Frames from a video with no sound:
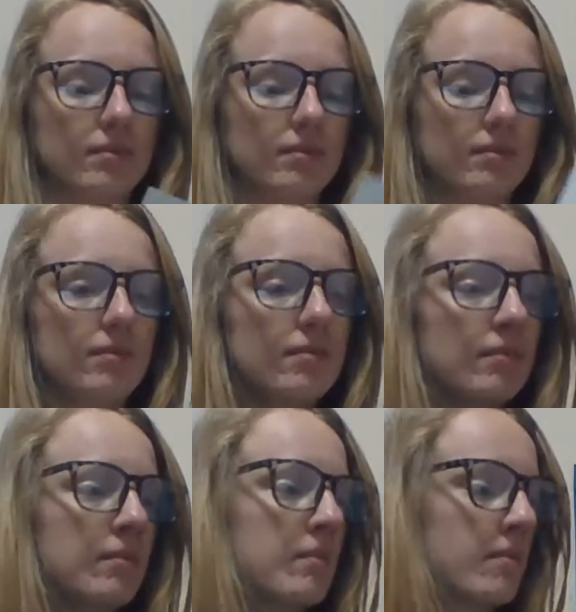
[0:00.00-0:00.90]

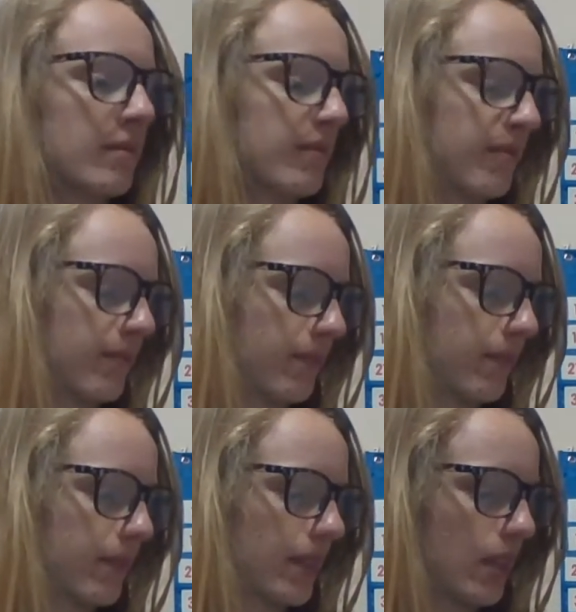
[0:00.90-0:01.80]

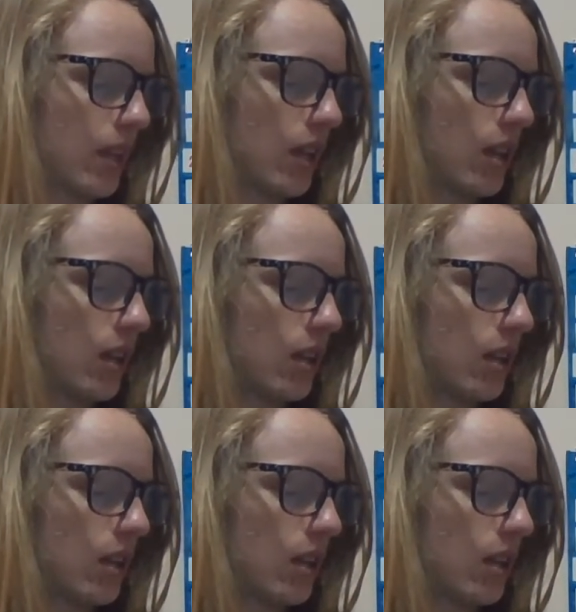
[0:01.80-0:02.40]
(no one is talking)